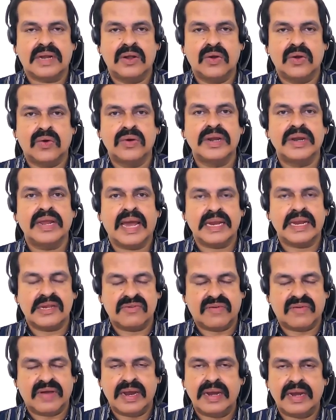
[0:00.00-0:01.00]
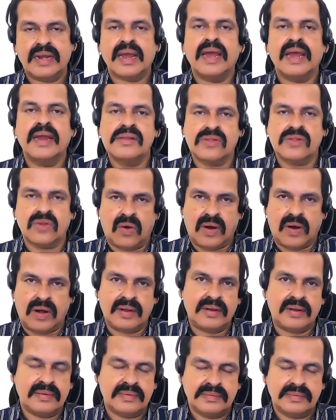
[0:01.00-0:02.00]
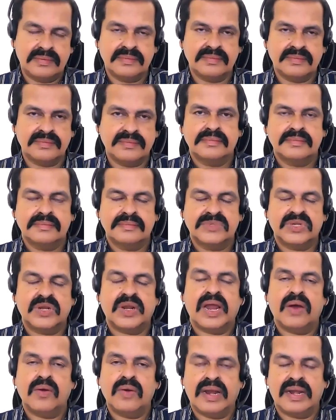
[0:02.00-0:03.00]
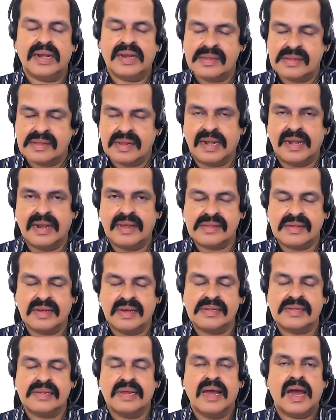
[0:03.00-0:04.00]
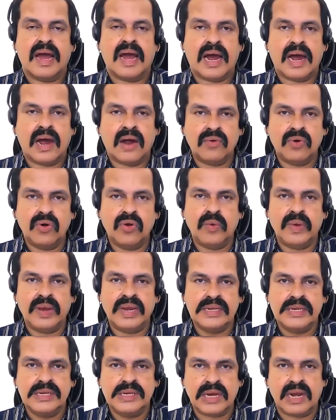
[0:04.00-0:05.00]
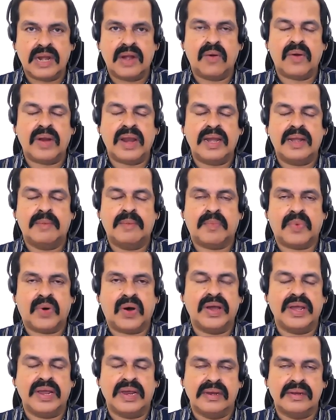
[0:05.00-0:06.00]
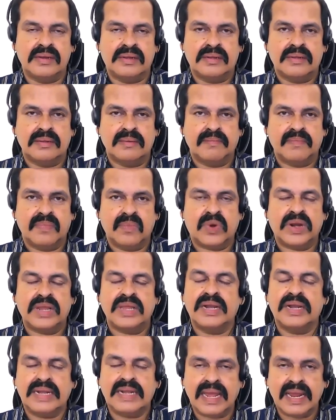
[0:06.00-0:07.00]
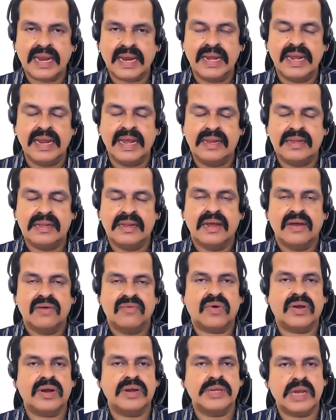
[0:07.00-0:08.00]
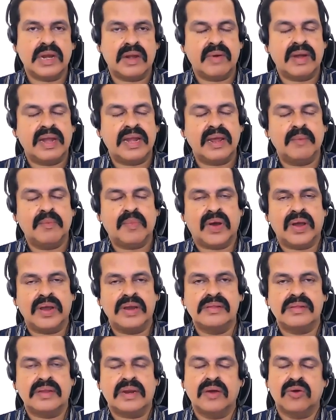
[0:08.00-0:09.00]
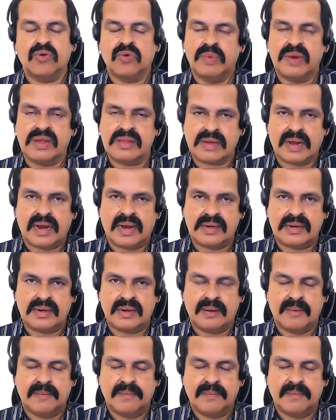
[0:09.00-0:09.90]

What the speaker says: don't catch fire, and so on. So now let us discuss how do we generate points. What are the techniques for generating points in a group discussion?